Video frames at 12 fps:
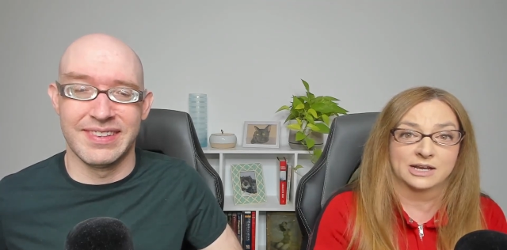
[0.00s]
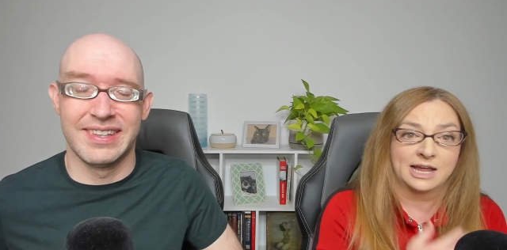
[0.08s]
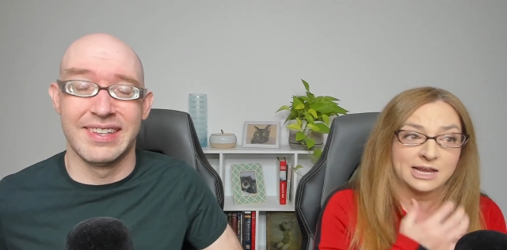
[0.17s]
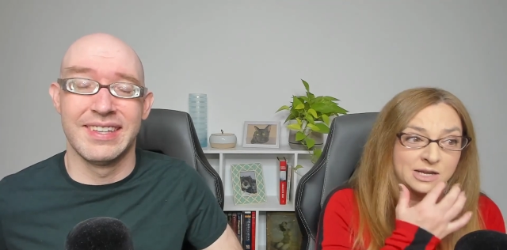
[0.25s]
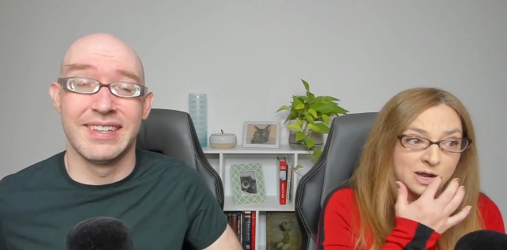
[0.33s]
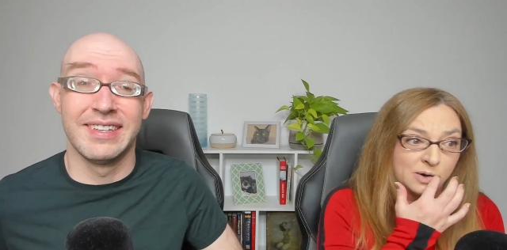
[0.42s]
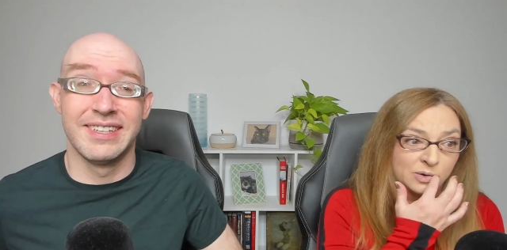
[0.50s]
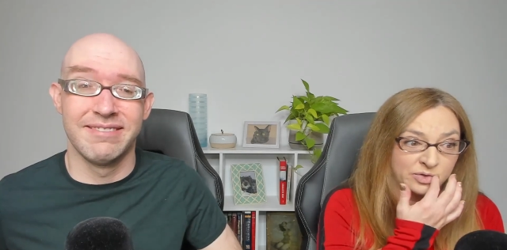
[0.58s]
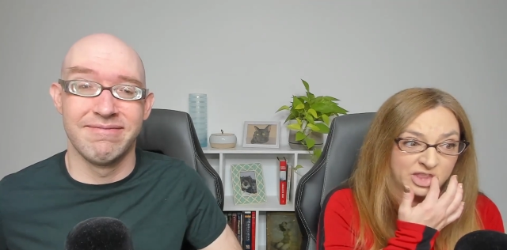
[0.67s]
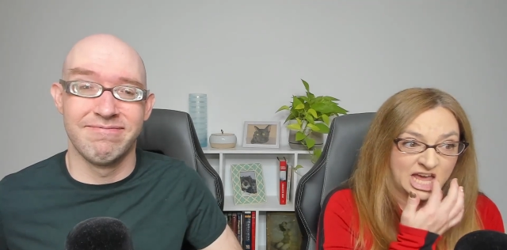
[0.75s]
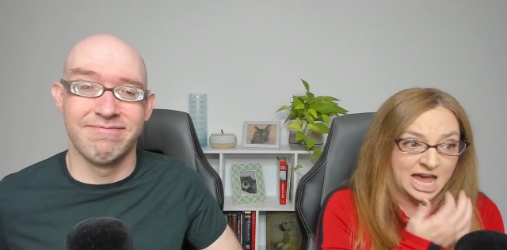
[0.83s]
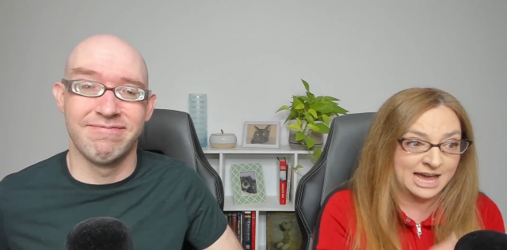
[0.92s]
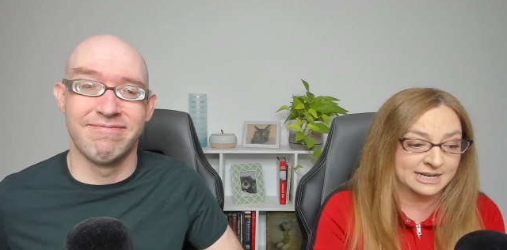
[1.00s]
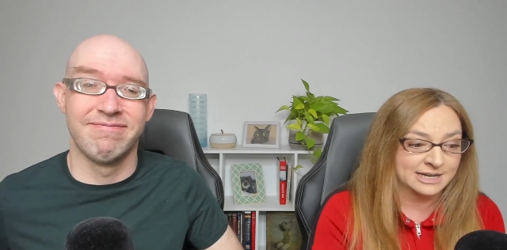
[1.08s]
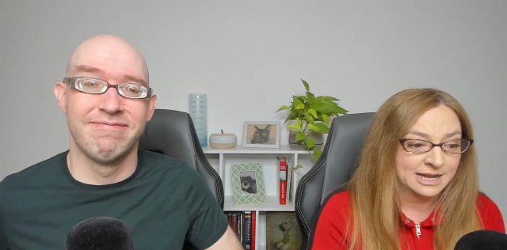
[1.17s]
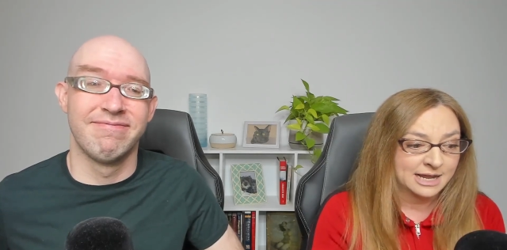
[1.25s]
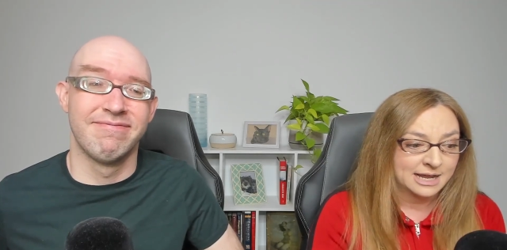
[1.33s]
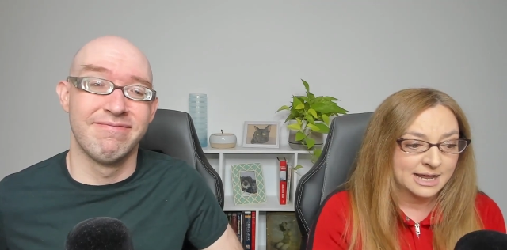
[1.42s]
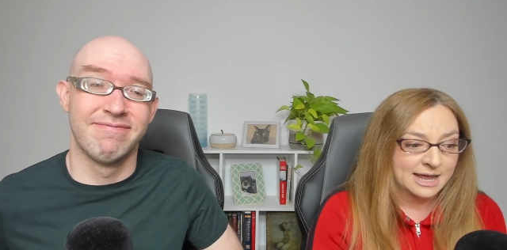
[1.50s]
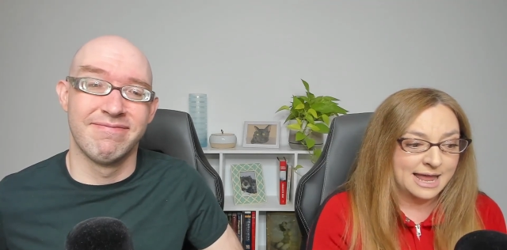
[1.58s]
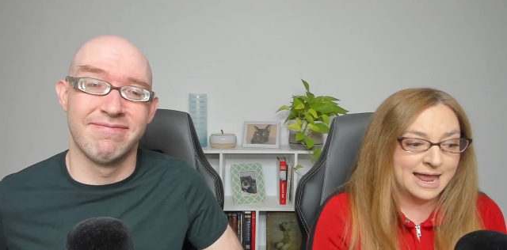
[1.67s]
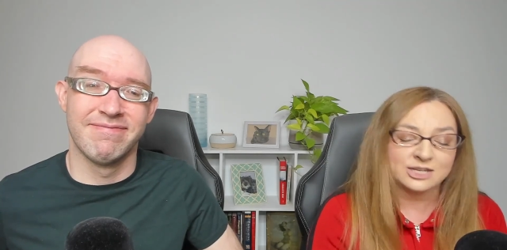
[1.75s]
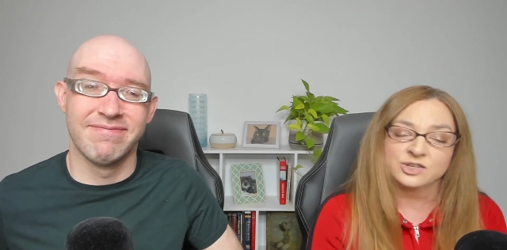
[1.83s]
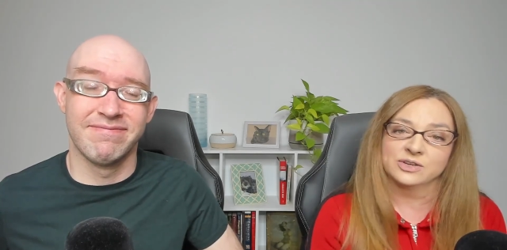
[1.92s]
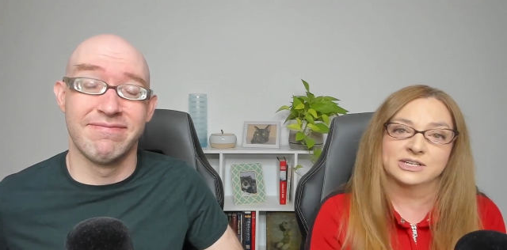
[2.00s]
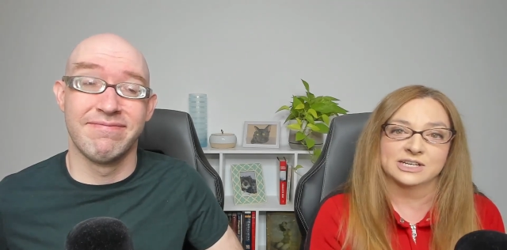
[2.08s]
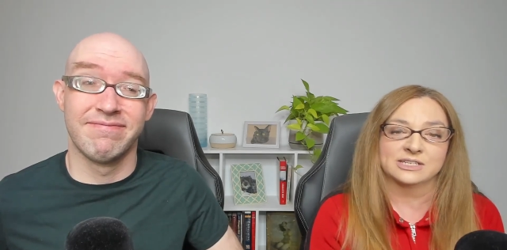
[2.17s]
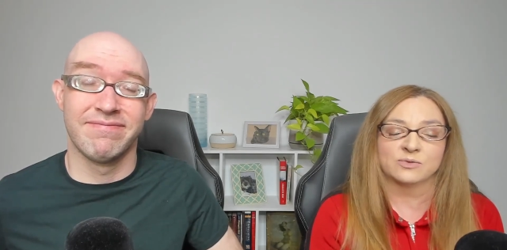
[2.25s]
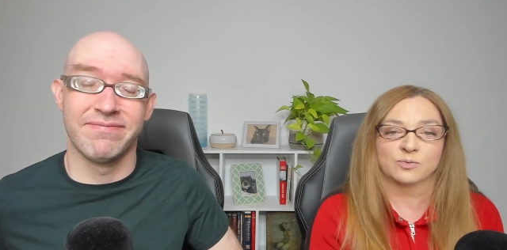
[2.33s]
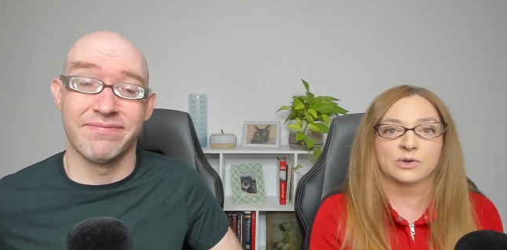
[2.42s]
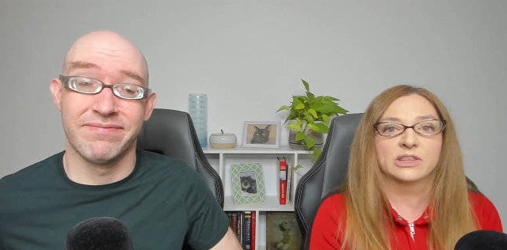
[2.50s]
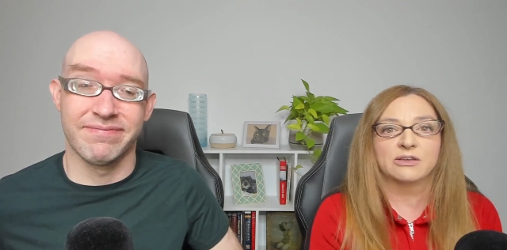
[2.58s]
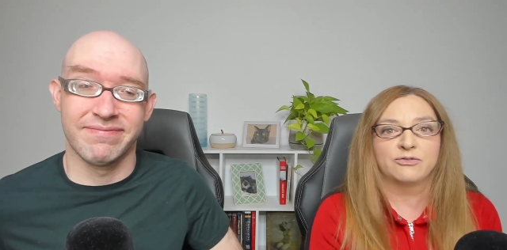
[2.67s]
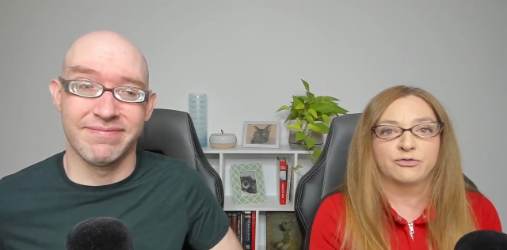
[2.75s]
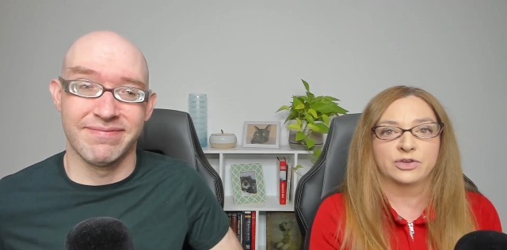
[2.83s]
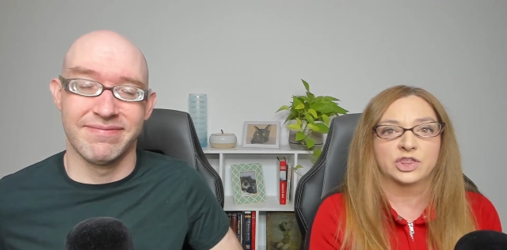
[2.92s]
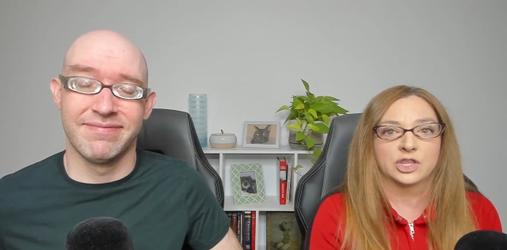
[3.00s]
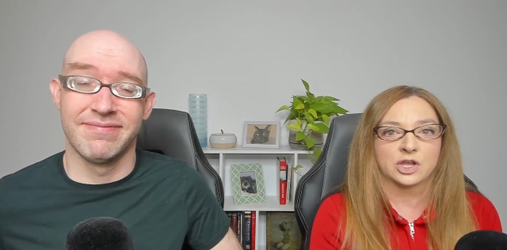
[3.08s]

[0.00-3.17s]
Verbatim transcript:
Speaker 1: and I know that Angela doesn't really fit the